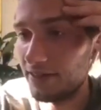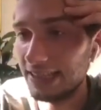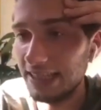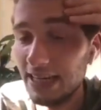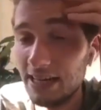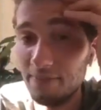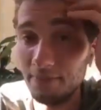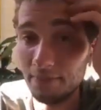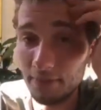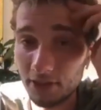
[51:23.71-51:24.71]
have a
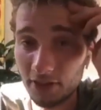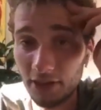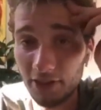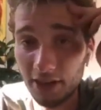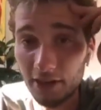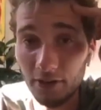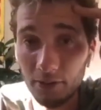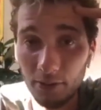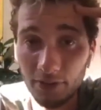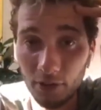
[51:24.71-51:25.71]
team surrounding
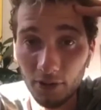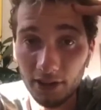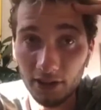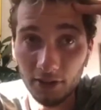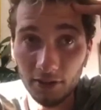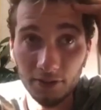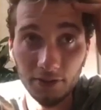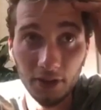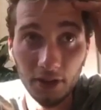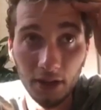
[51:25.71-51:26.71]
you with knowledge of
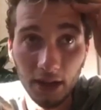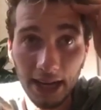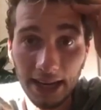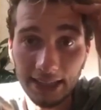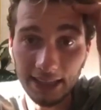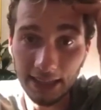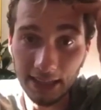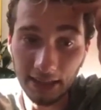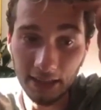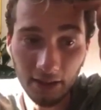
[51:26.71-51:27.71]

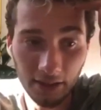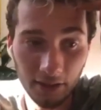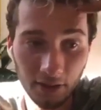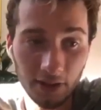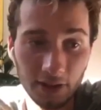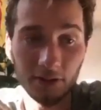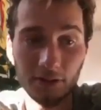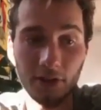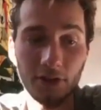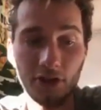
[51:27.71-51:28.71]
editing and knowledge
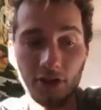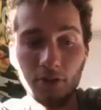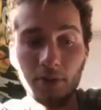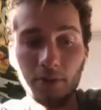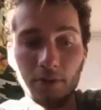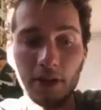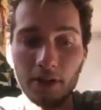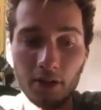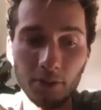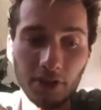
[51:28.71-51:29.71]
of YouTube
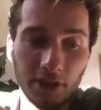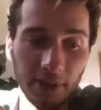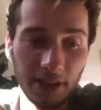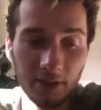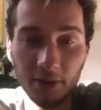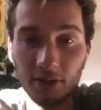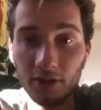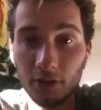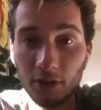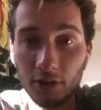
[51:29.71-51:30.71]
and community
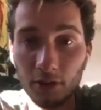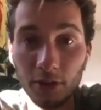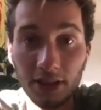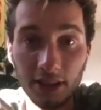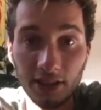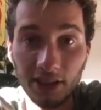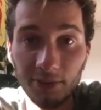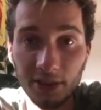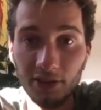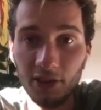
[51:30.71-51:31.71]
management, or who has the
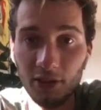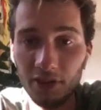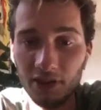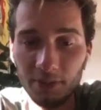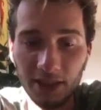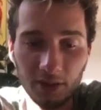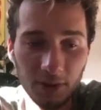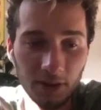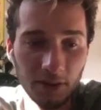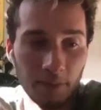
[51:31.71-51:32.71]
time to do community
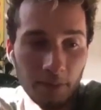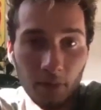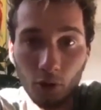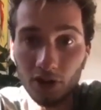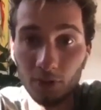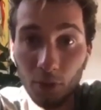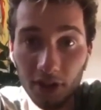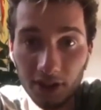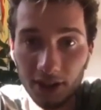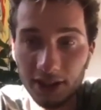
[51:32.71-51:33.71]
management or to
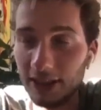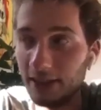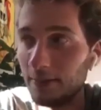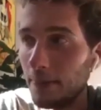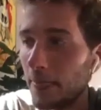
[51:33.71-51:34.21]
monetize it,